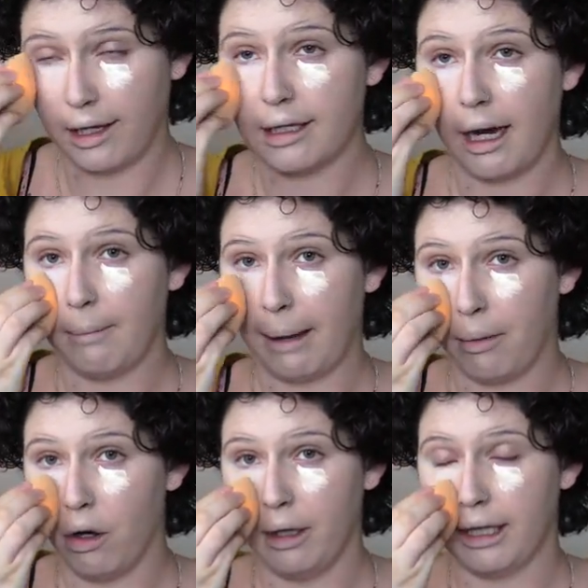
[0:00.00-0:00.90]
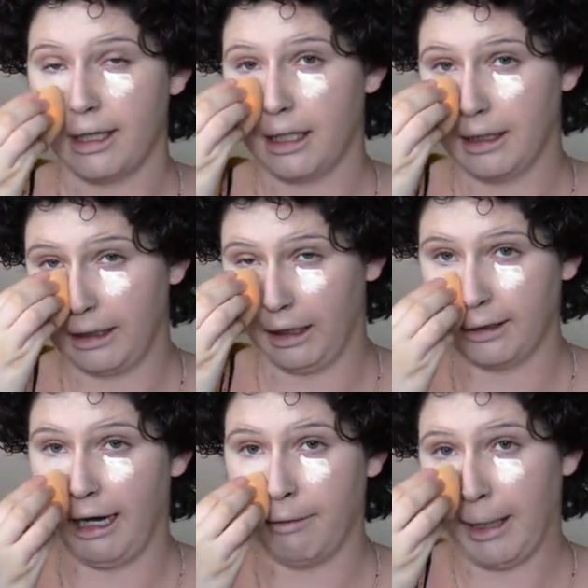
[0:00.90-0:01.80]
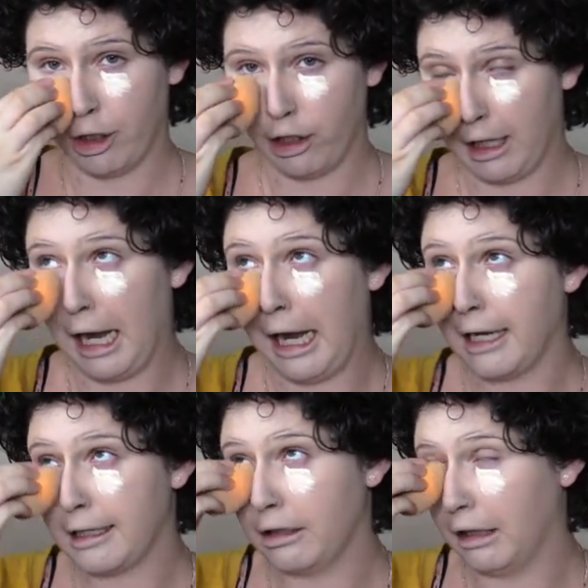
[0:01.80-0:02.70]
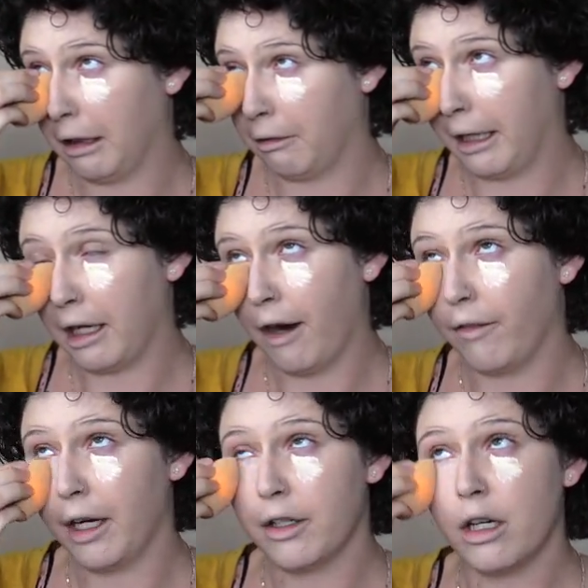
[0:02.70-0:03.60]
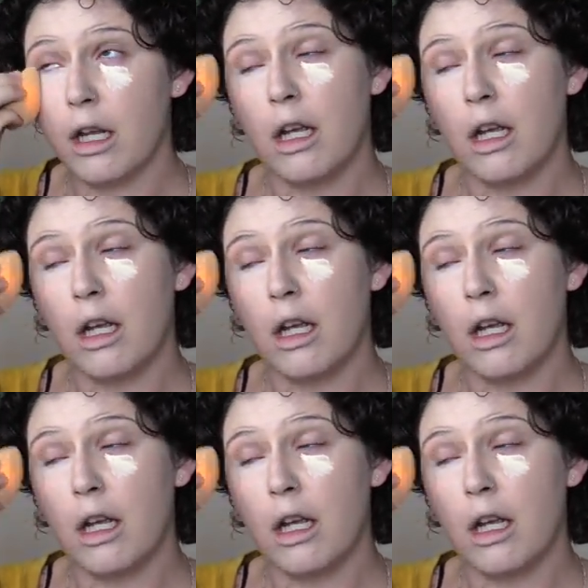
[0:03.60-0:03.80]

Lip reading: See, I'm like pulling this concealer down my cheek and I still get great coverage.